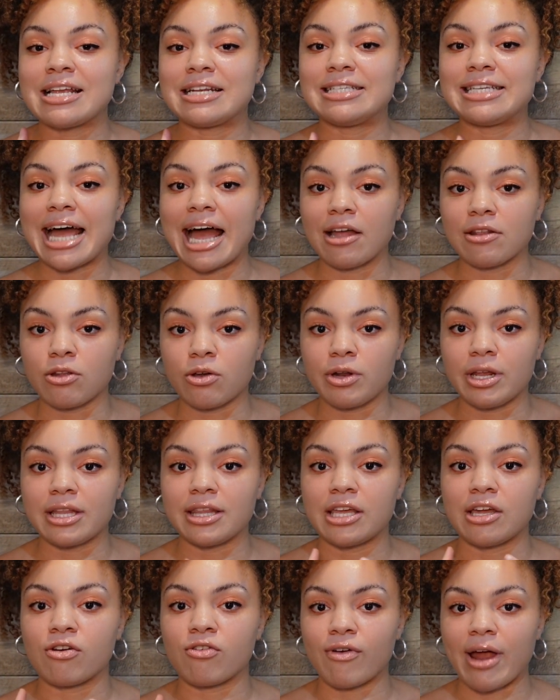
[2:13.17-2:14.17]
downloading
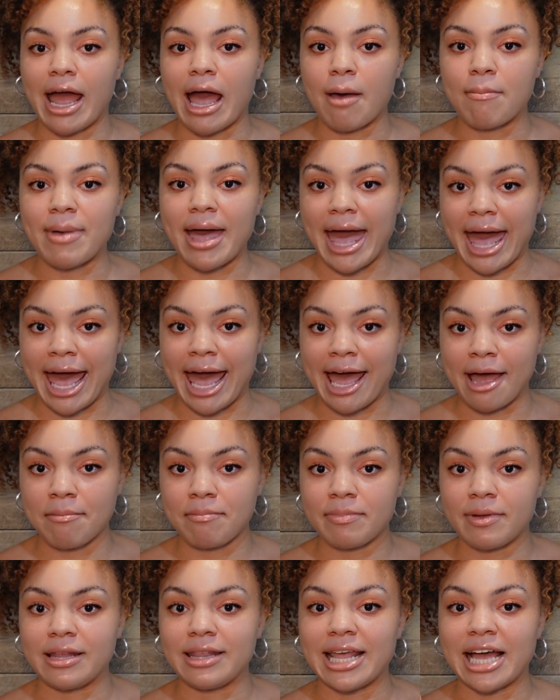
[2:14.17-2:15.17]
the Grab
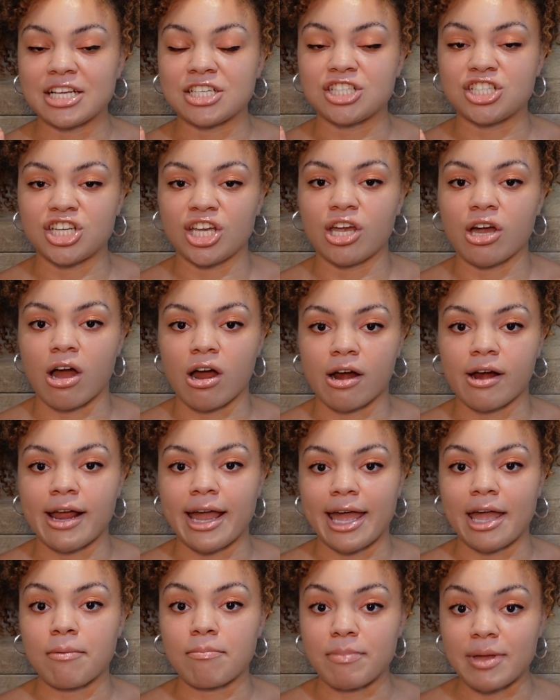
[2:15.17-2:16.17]
app, and that's
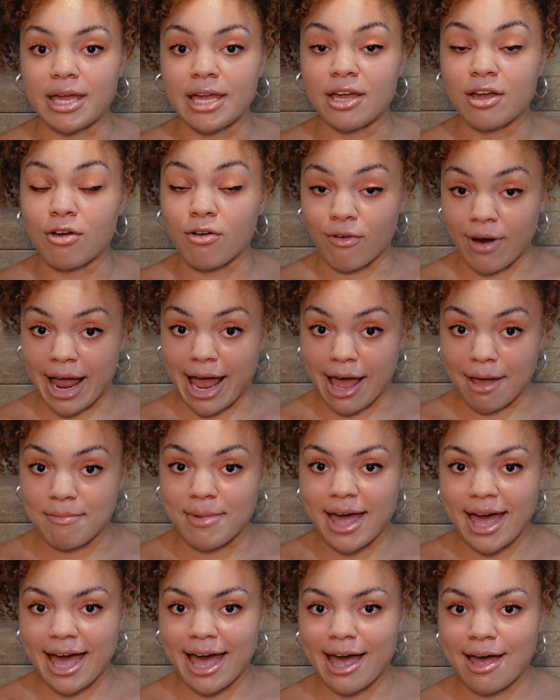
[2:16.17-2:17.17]
G-R-A-B, Grab
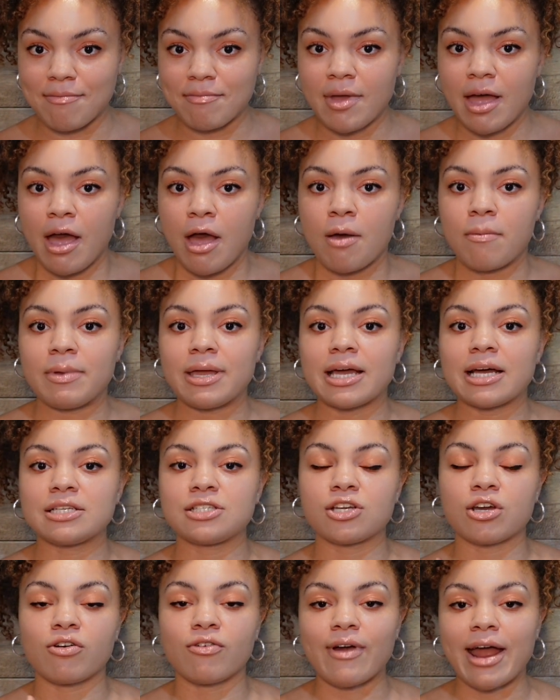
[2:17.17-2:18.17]
app, because
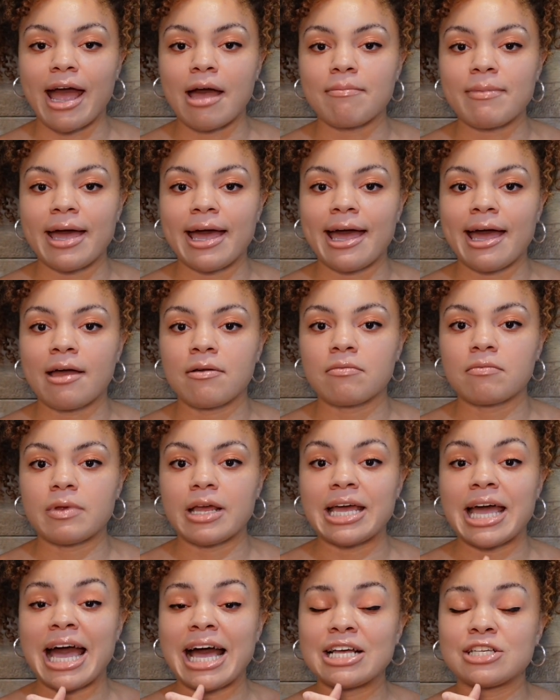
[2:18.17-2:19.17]
the Grab app,
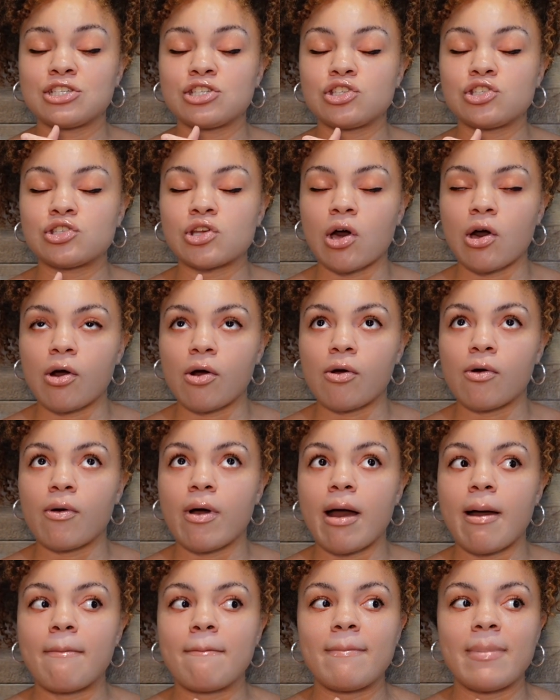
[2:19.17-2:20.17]
it has
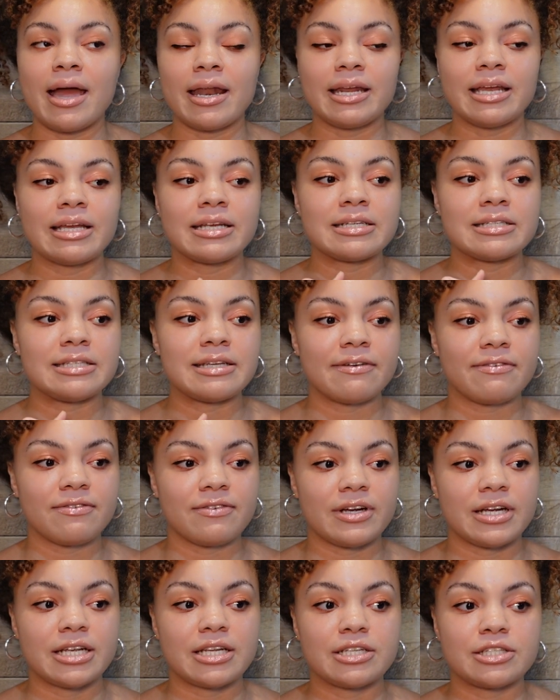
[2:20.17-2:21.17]
so many
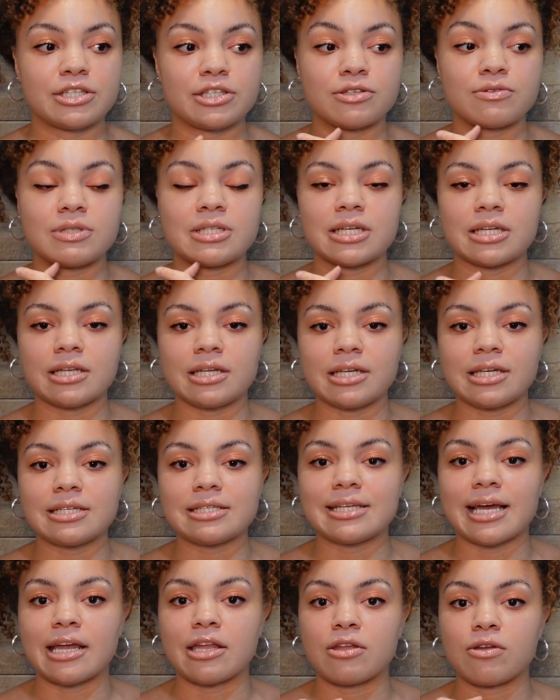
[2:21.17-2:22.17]
different
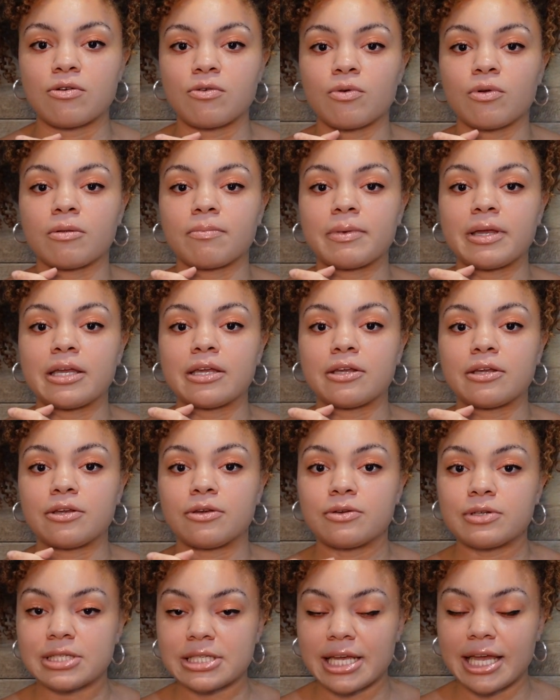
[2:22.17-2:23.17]
utilities that you will be
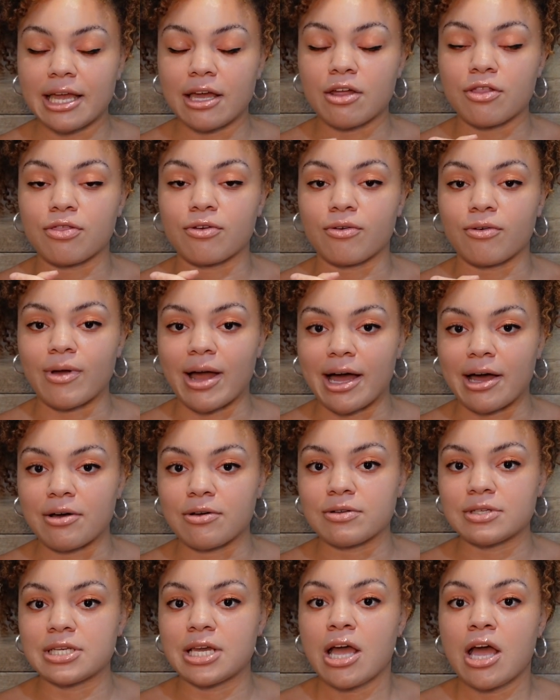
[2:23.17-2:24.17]
using throughout